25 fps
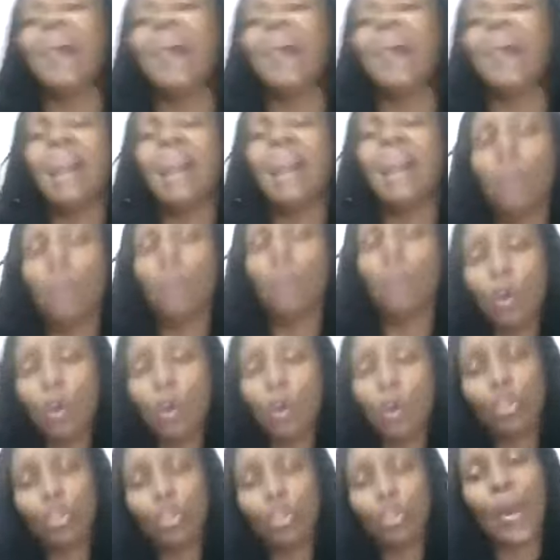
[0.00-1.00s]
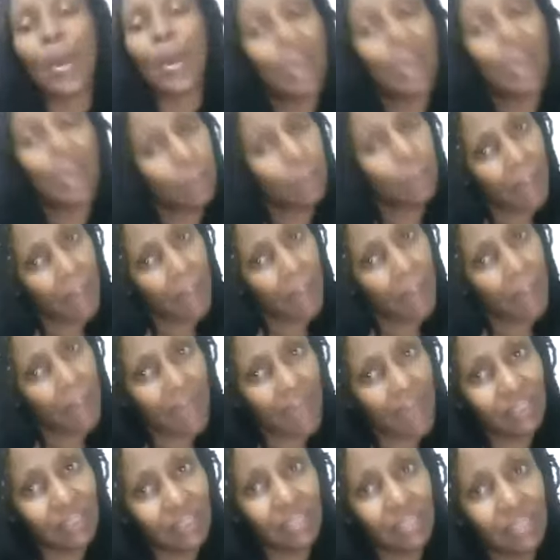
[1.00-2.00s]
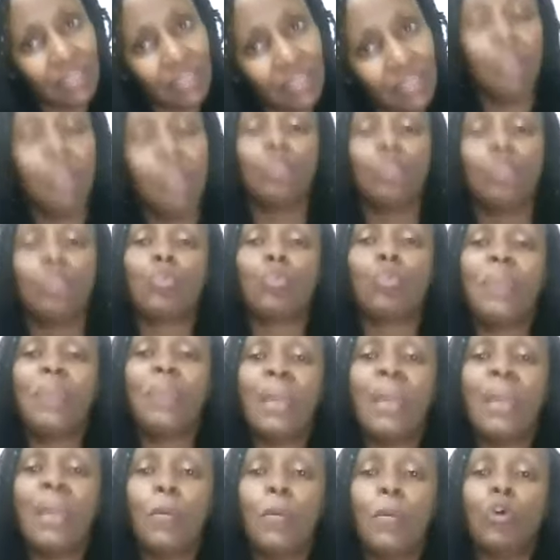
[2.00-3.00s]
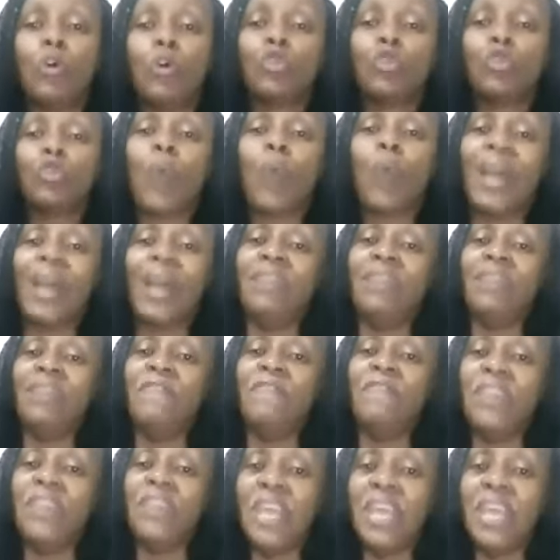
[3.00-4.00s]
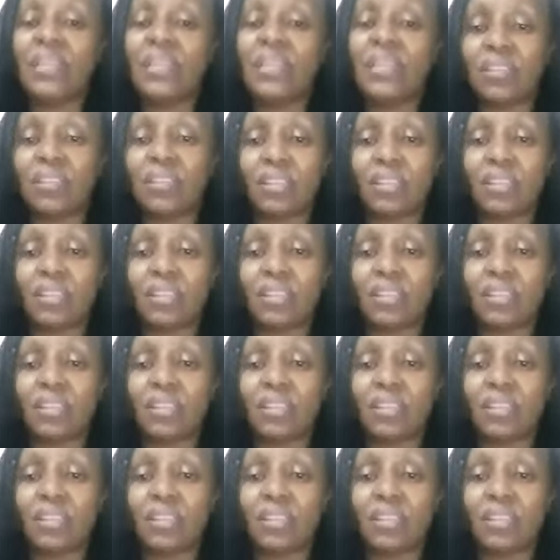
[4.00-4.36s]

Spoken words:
and they will also help us to be able to alleviate